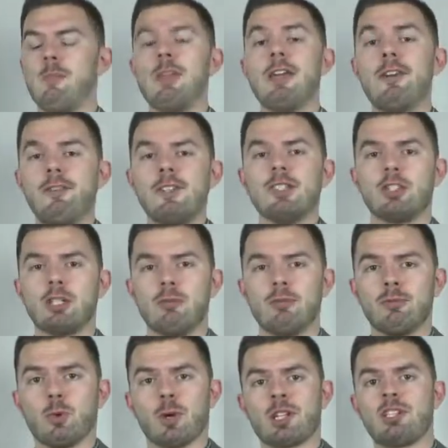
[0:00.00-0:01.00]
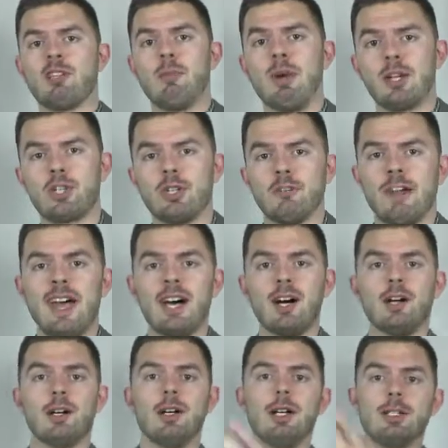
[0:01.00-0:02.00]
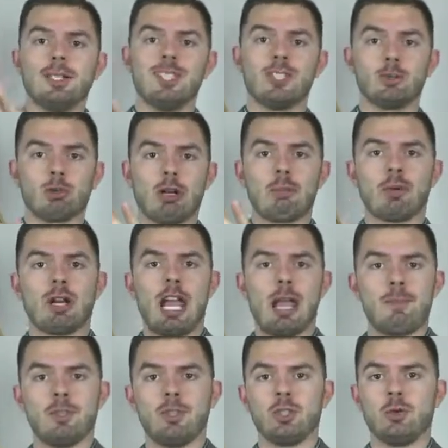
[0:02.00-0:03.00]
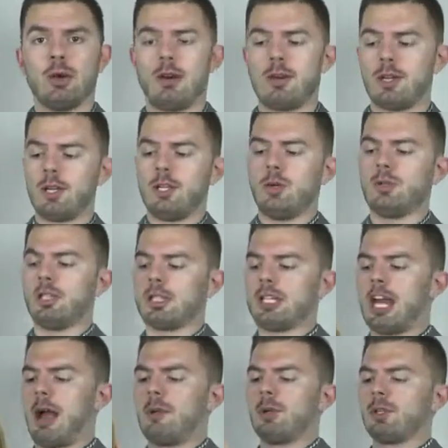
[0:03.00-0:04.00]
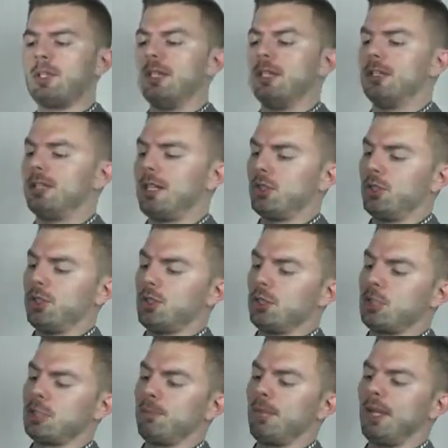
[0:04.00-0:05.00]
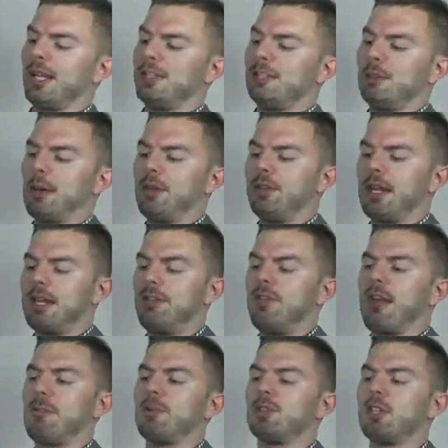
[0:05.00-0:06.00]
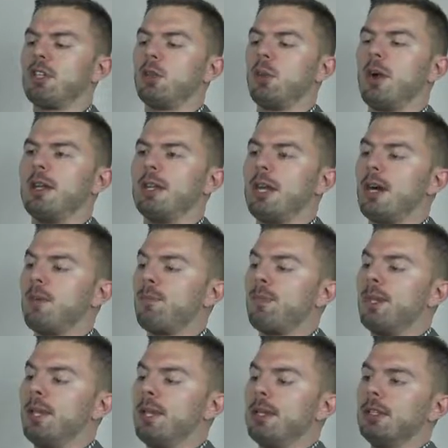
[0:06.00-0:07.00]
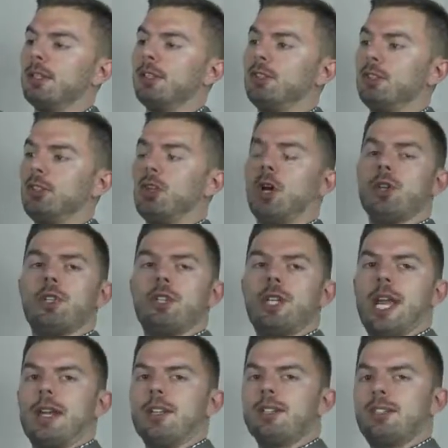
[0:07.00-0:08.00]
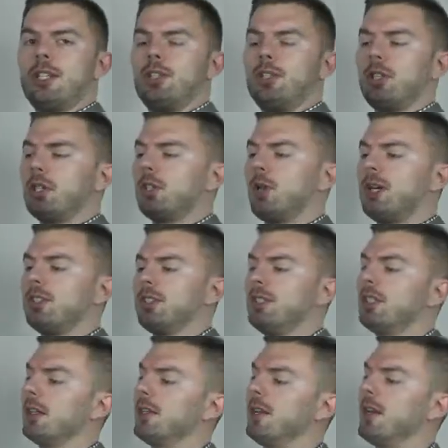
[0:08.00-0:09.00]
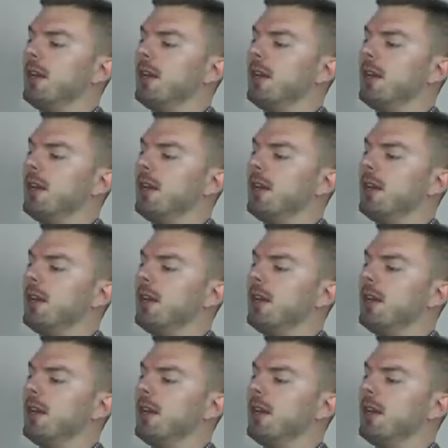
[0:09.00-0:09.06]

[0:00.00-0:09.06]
if in some fourth dimension of hell this rubber happens to go out on you, the cobbler can essentially just splice about 95% of the way down. This is called channel stitching across here,